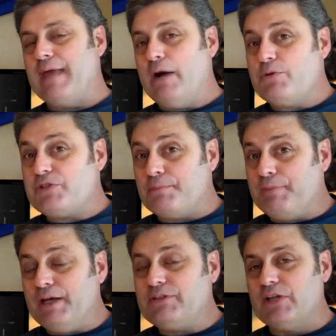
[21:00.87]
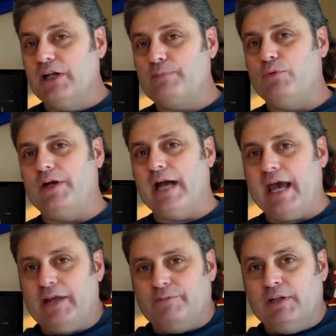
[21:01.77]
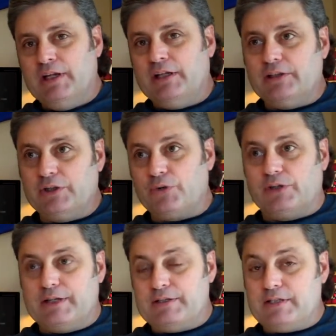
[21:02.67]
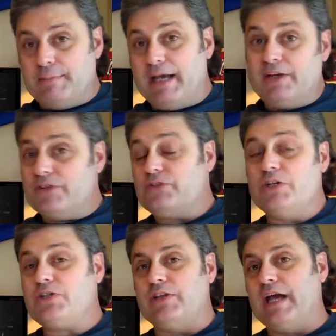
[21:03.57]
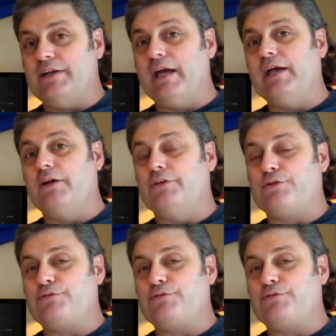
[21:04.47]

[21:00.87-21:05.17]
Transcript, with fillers: That was the big selling point. I had literally to make a decision that night on the